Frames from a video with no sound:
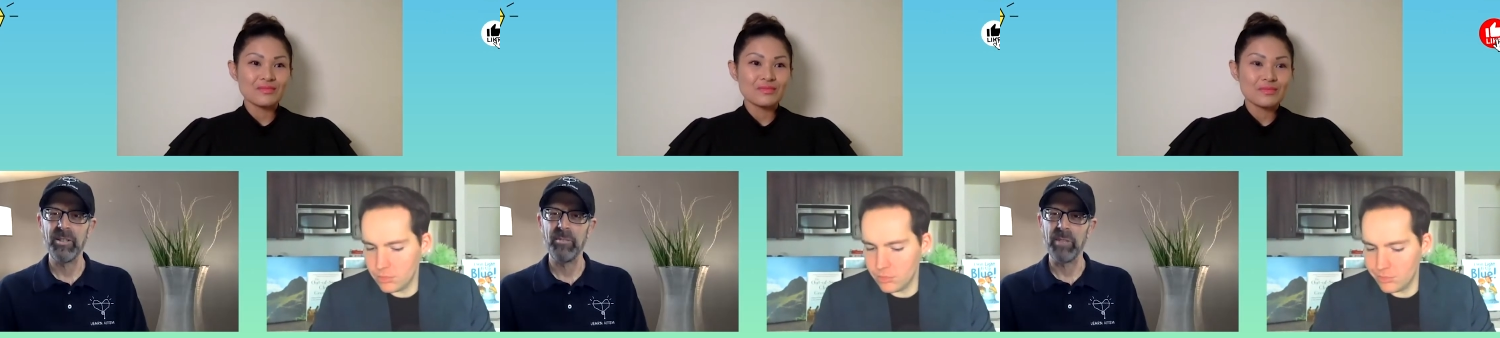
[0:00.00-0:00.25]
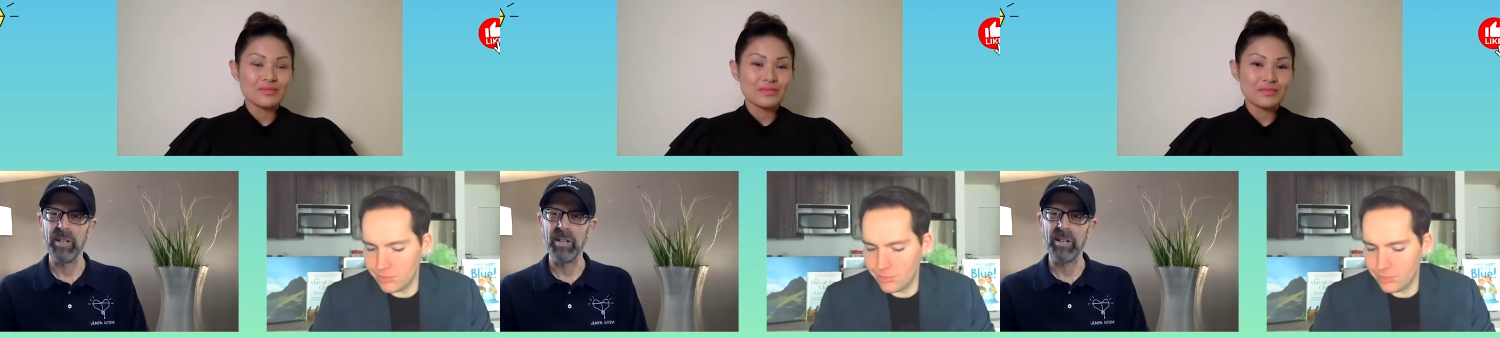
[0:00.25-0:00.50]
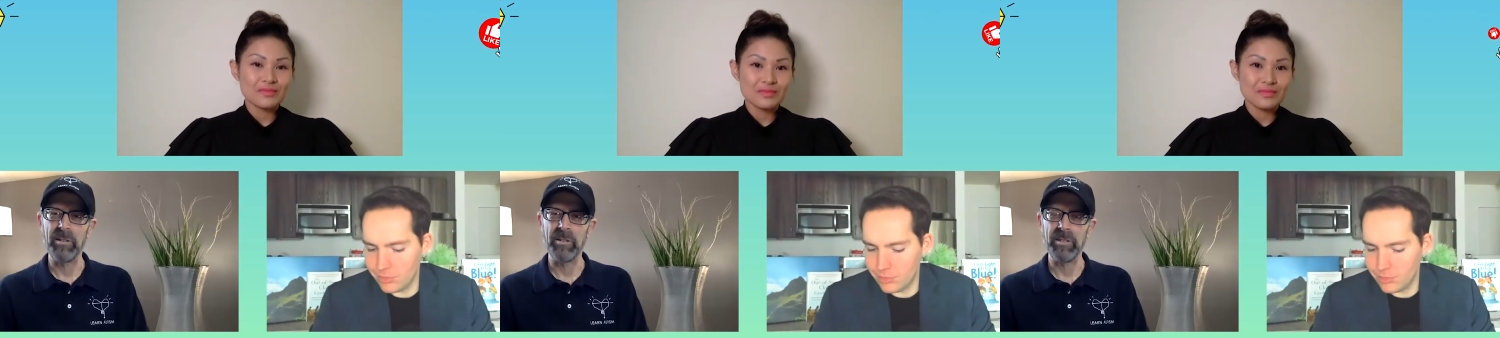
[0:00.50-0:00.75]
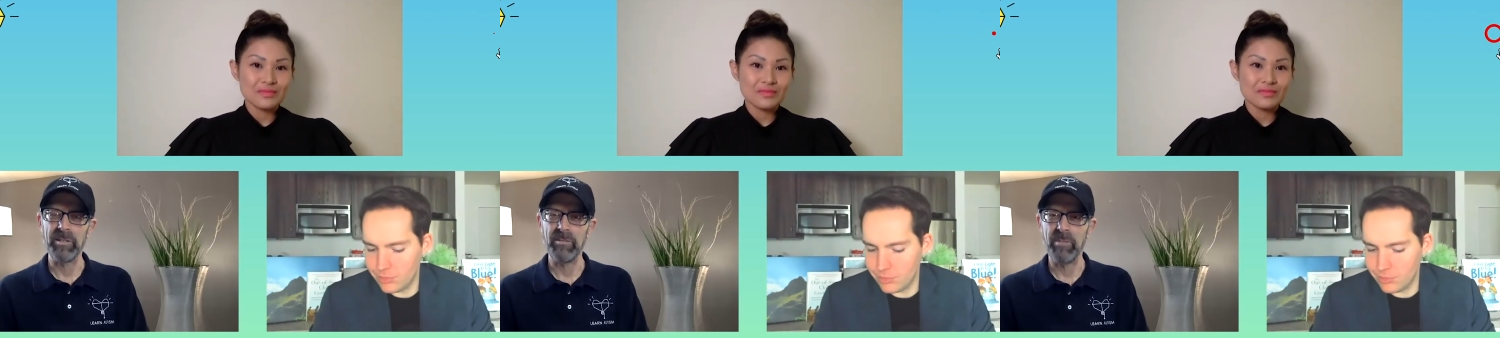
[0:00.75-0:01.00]
Speaker 1: But
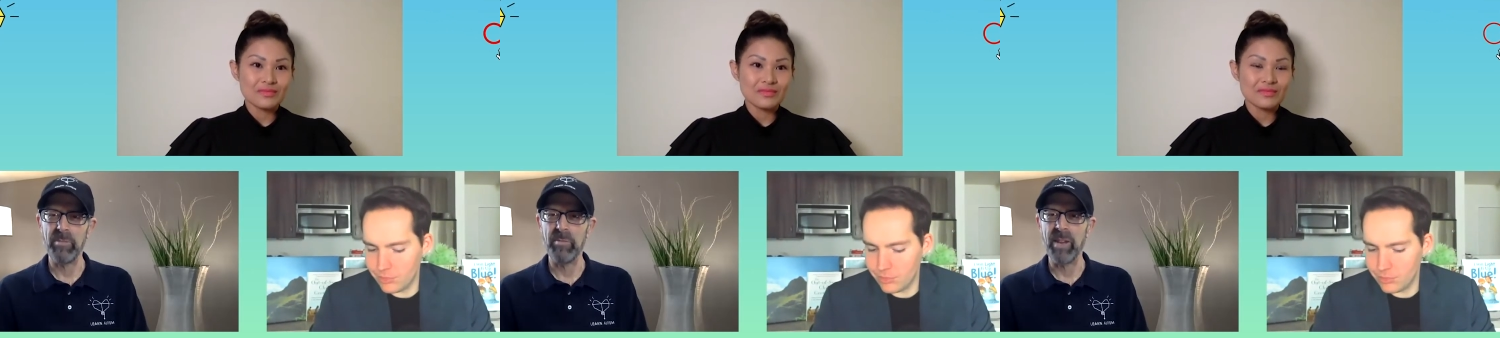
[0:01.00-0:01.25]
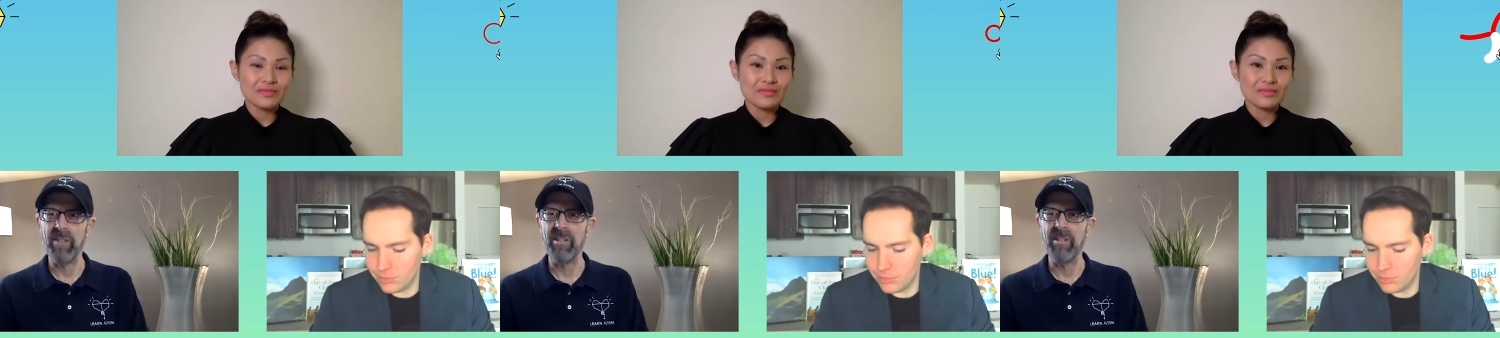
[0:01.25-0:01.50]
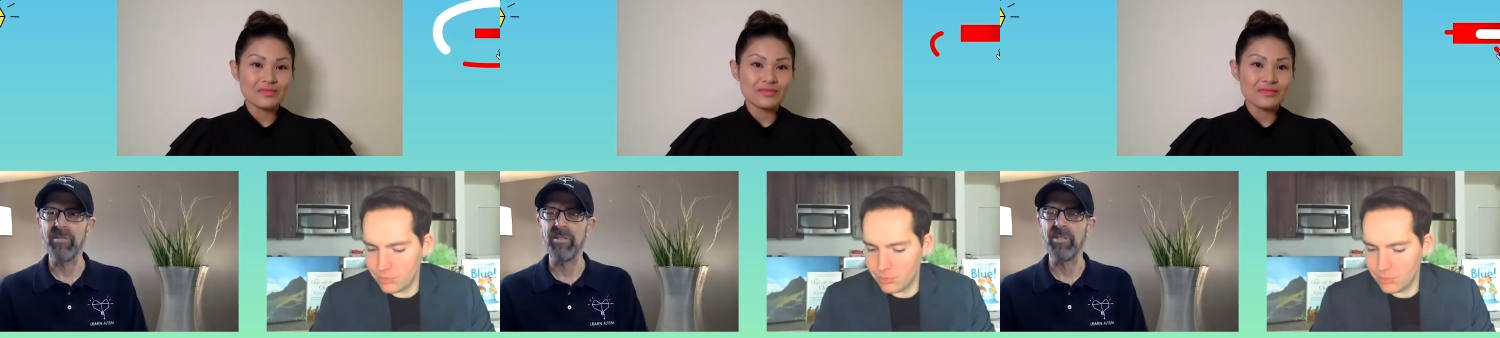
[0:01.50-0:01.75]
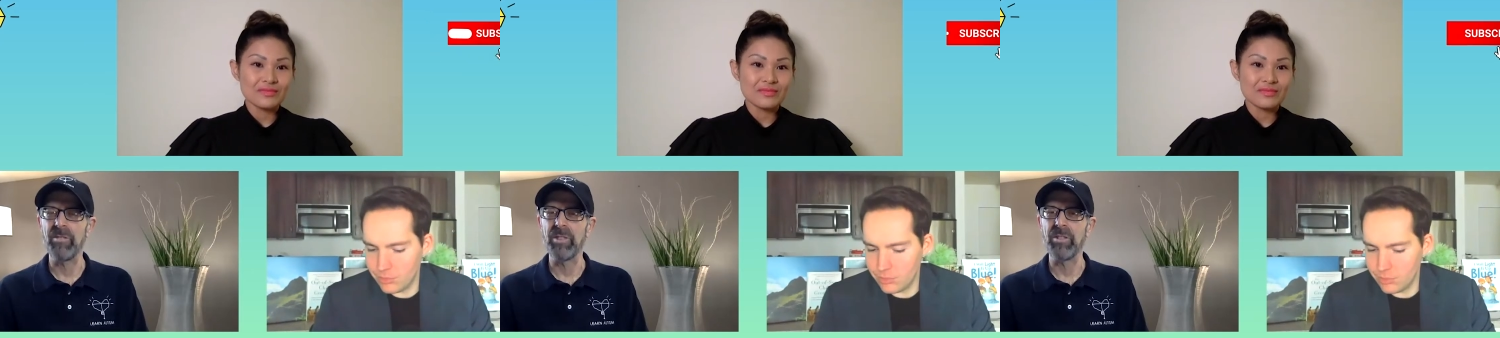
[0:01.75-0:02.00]
since we've been married for
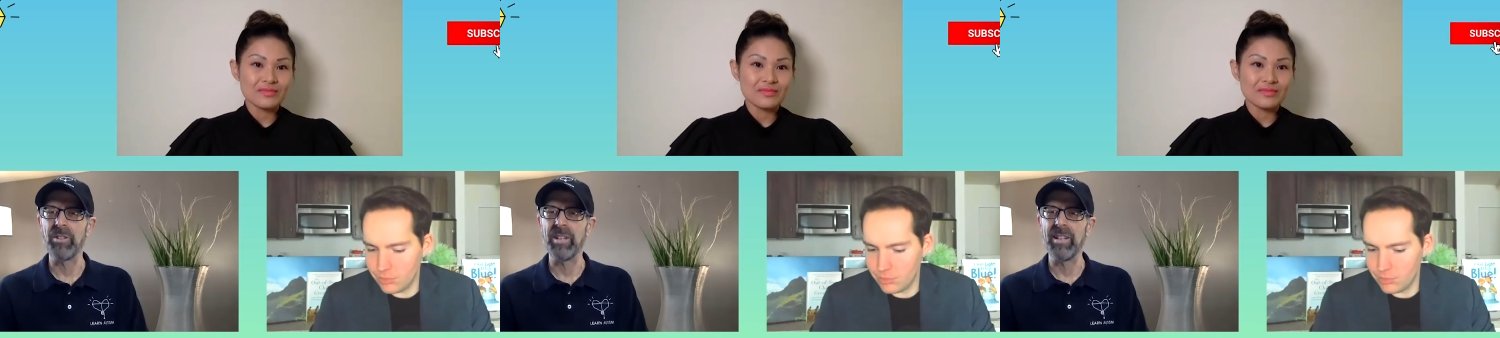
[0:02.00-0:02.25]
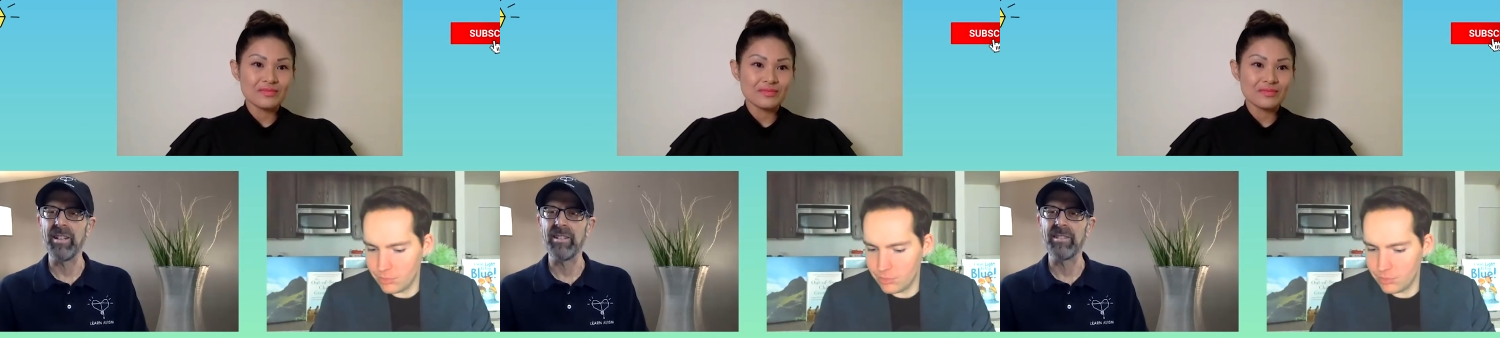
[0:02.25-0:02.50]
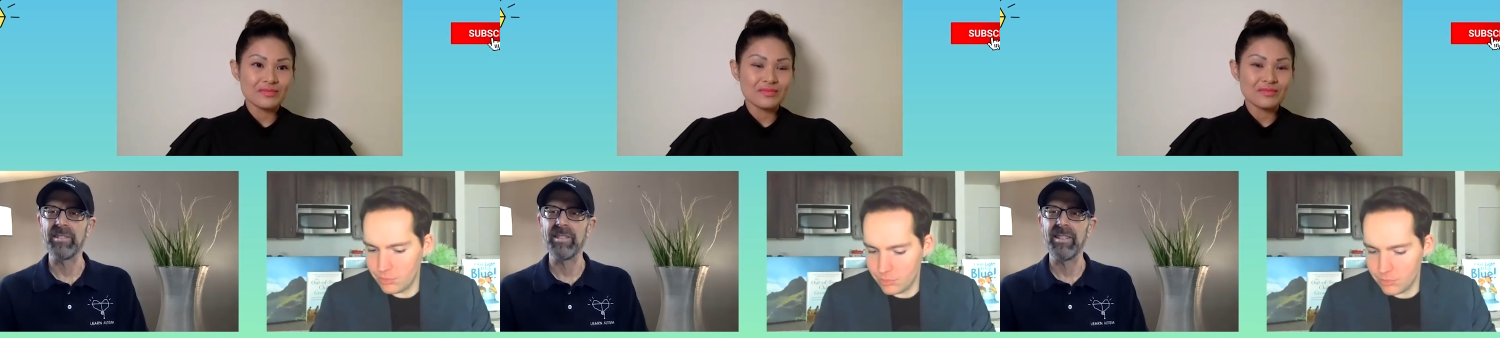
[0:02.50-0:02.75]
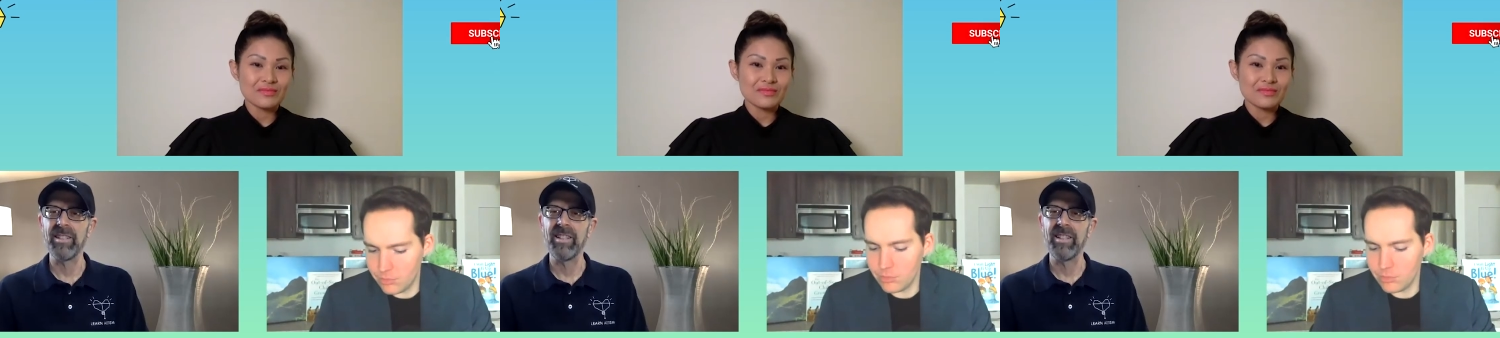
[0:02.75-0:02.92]
over 30 years,